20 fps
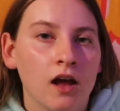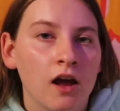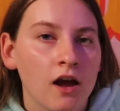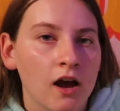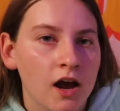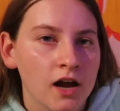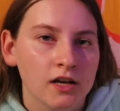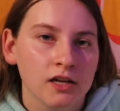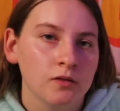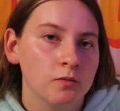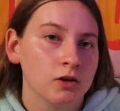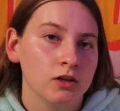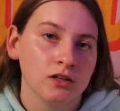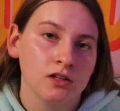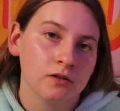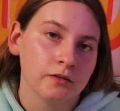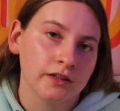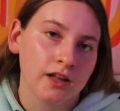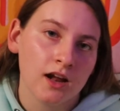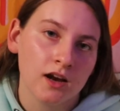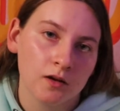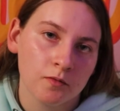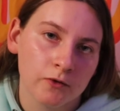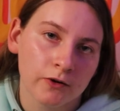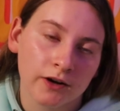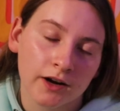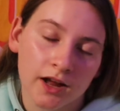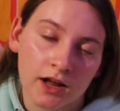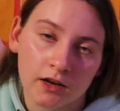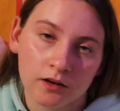that I didn't want to deal with that
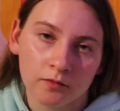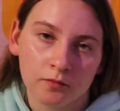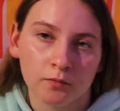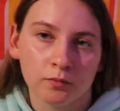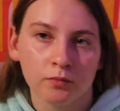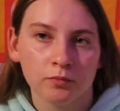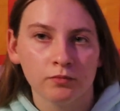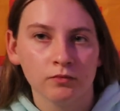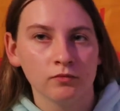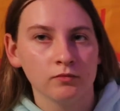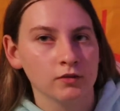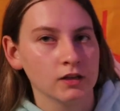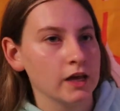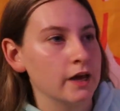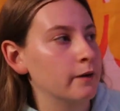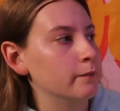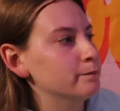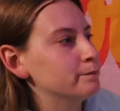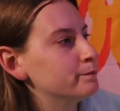anymore, and yeah.